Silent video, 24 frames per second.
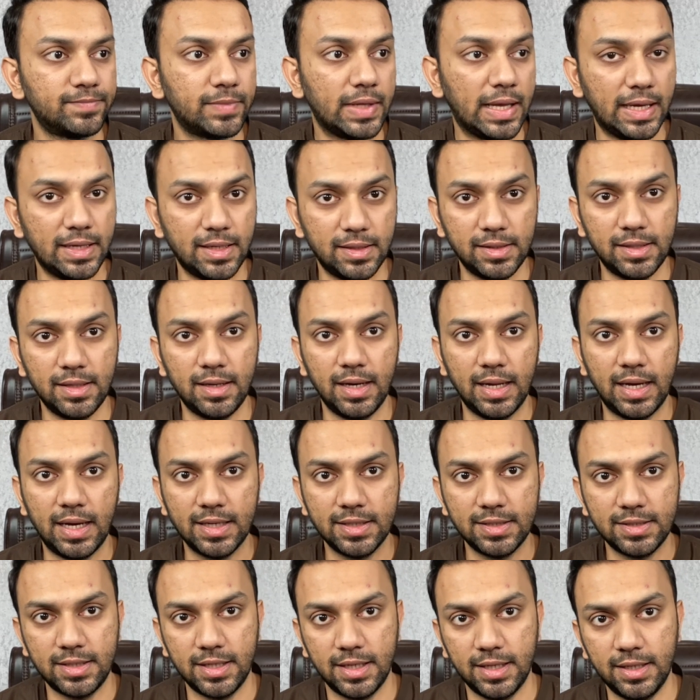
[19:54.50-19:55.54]
Another
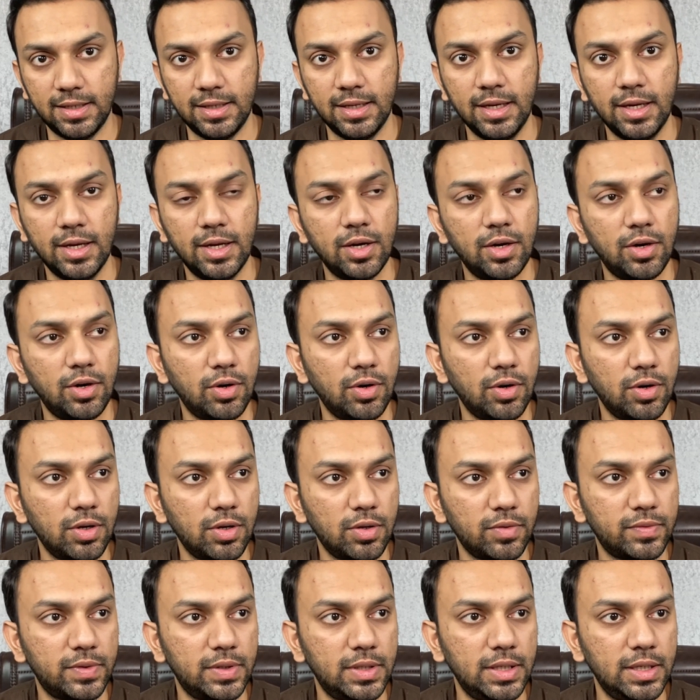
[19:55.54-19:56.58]
last thing, all
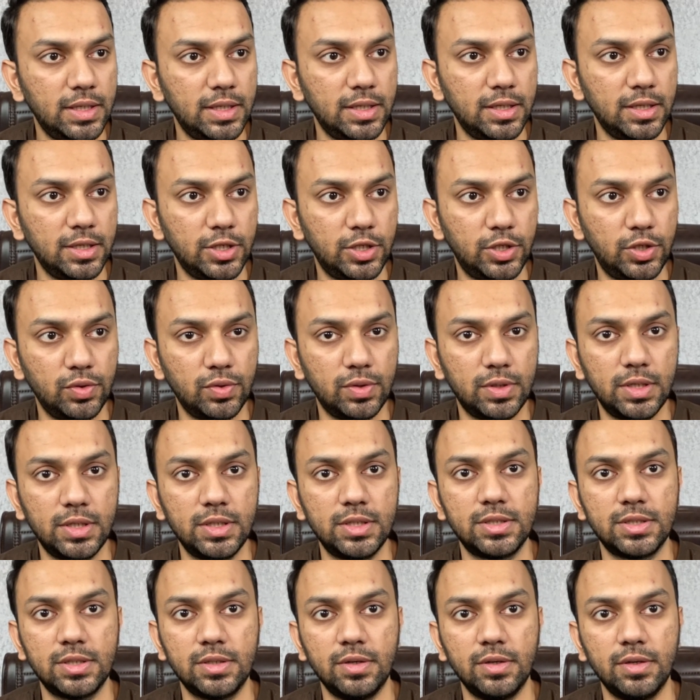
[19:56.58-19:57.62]
of the
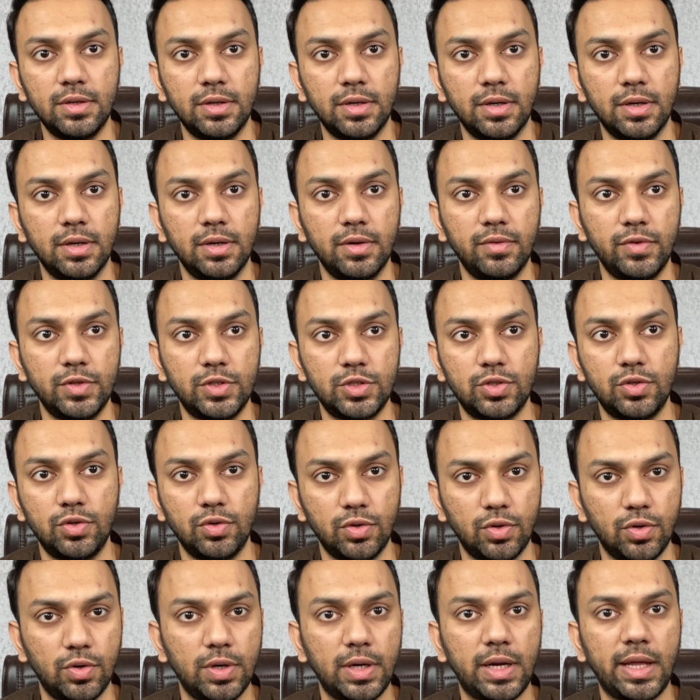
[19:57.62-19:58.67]
units which do
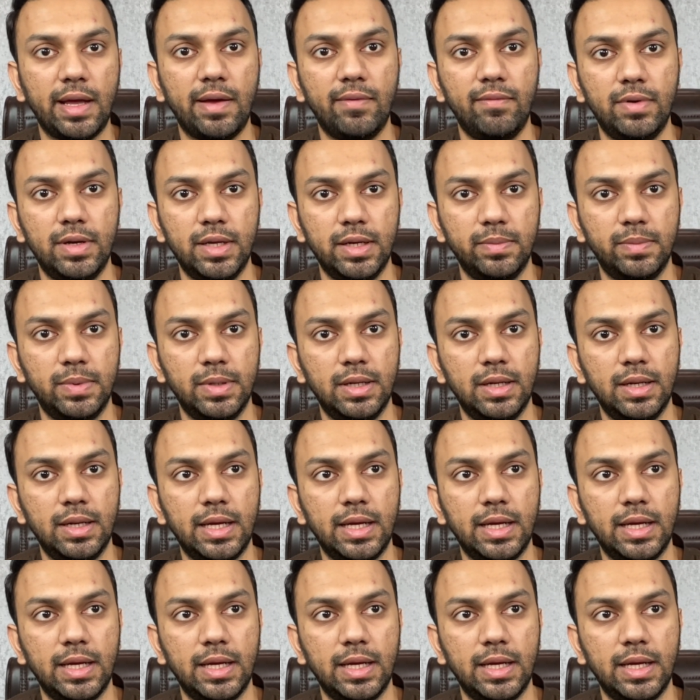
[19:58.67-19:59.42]
not have label,